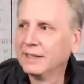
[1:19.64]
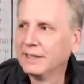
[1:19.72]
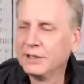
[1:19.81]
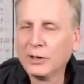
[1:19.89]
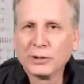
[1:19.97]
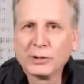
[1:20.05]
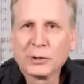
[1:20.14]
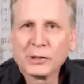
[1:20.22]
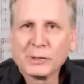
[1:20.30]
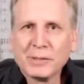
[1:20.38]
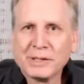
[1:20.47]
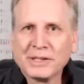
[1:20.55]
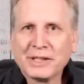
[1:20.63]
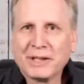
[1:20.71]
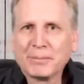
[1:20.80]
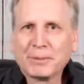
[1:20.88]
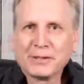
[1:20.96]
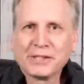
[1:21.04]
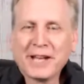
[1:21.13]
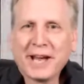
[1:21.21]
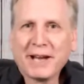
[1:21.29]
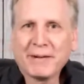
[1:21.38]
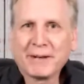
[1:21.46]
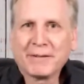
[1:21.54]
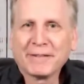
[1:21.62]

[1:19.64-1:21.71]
no endorsements here per se.